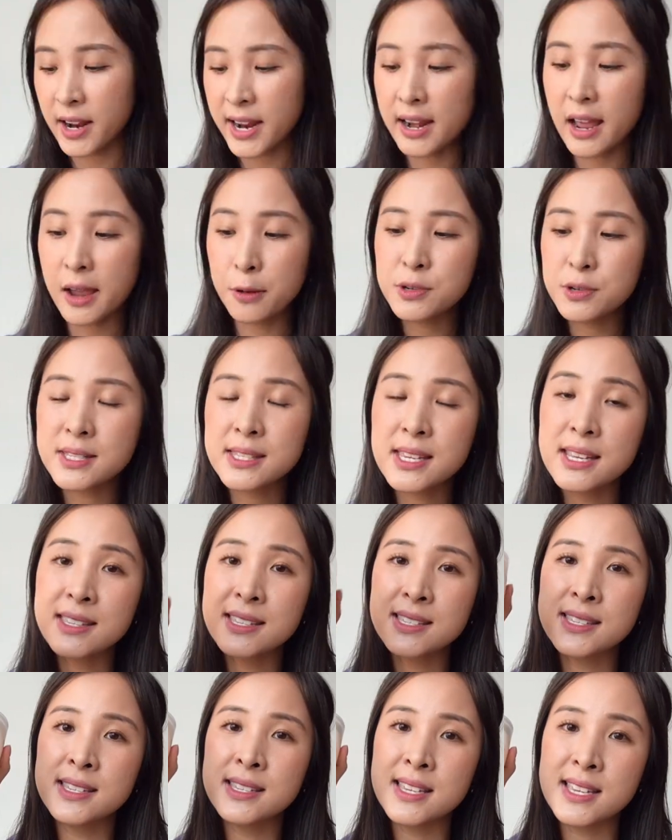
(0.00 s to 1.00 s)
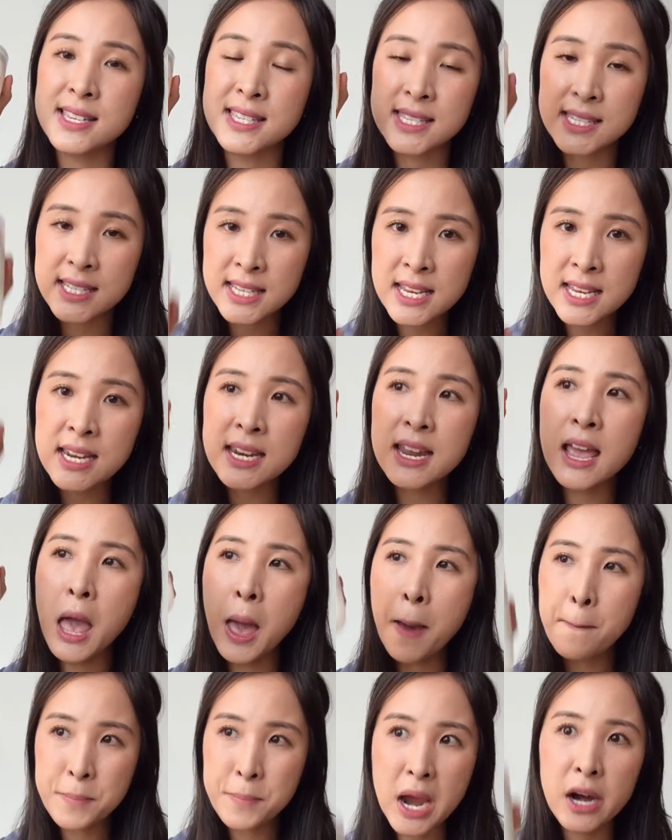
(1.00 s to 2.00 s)
I, I would say this is a skin
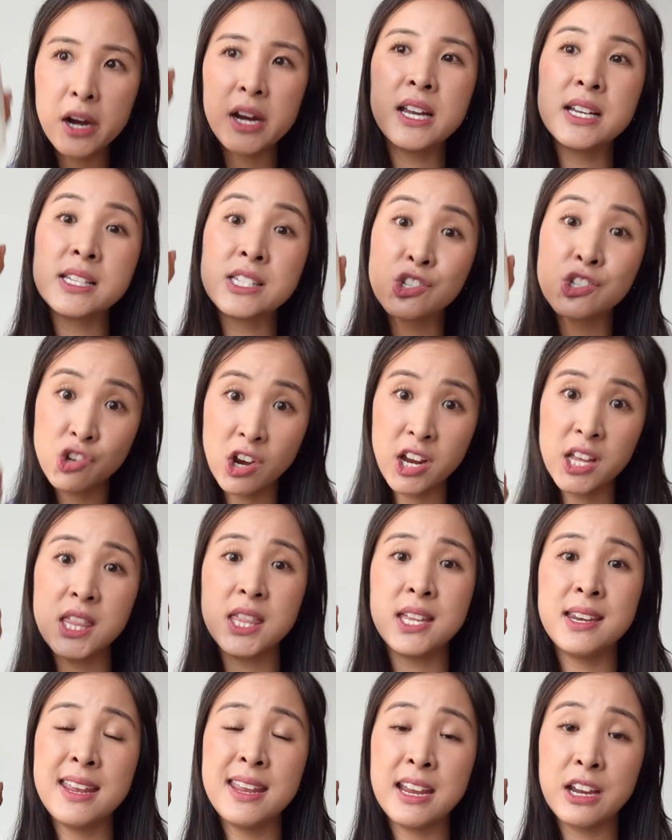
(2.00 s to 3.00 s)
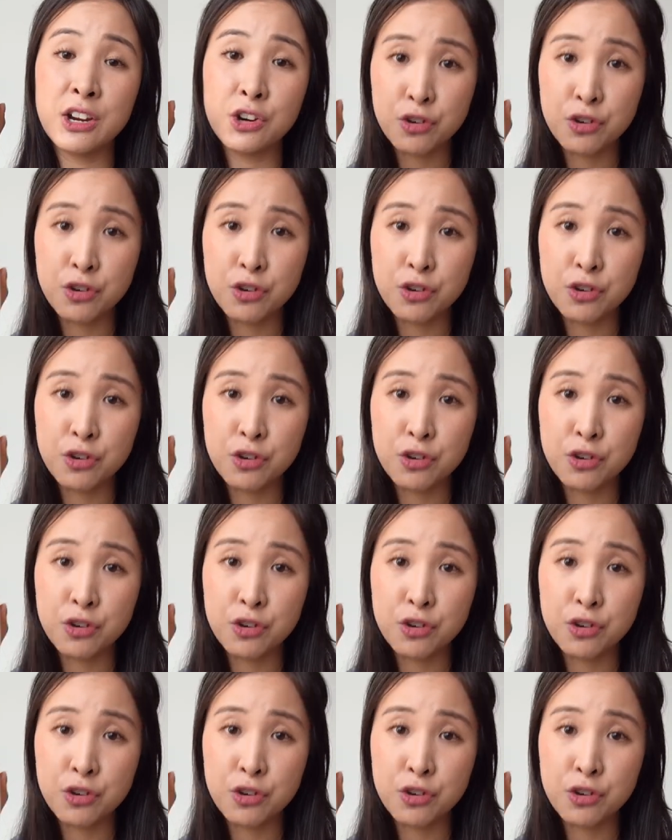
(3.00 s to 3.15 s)
barrier strengthening